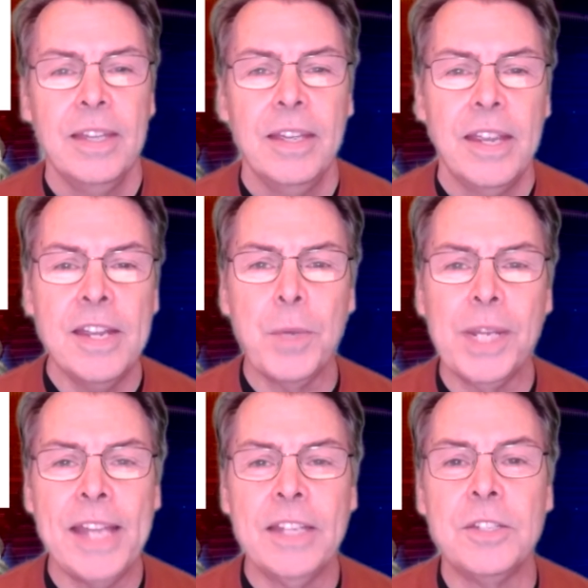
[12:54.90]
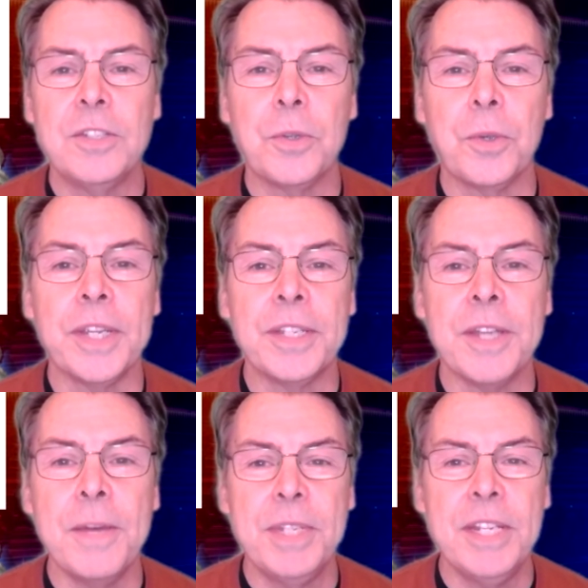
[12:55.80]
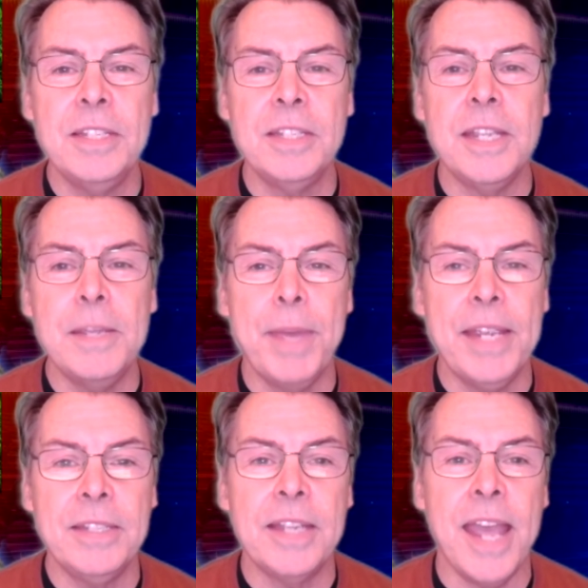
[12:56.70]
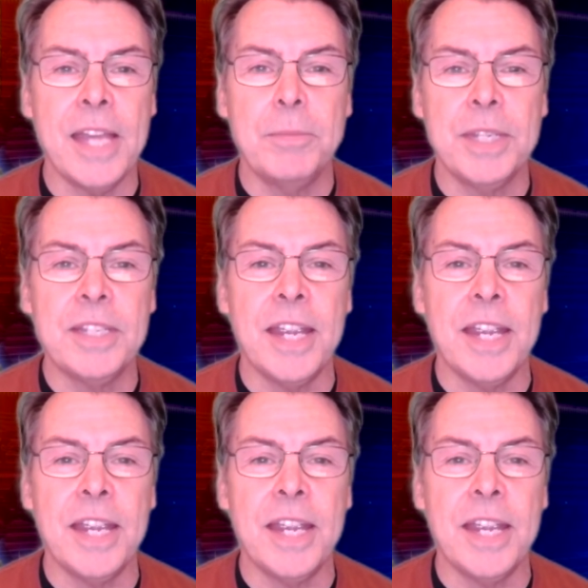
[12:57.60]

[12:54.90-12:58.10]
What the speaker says: In a related story, some DC-based cannabis